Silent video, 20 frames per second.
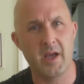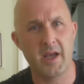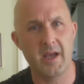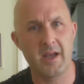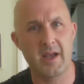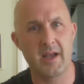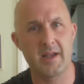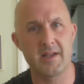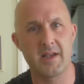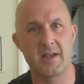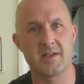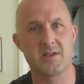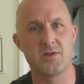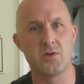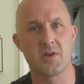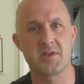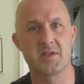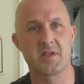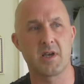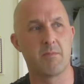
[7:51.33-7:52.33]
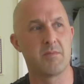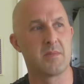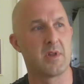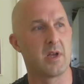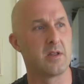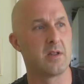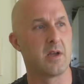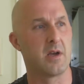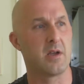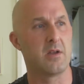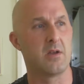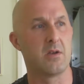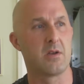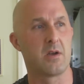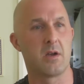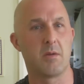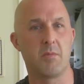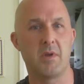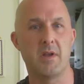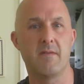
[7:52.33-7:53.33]
it's not something that you're going
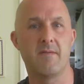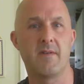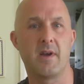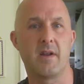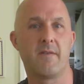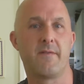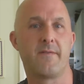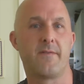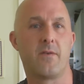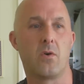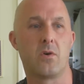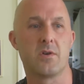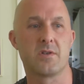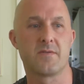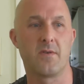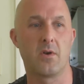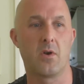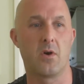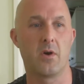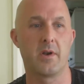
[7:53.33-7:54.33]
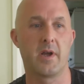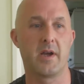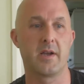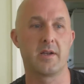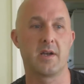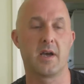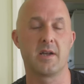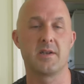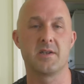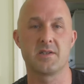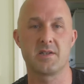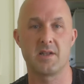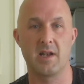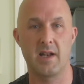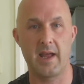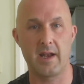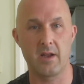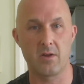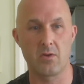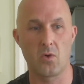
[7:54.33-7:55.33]
to be very forceful on. I just
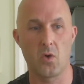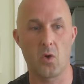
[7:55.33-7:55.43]
let it go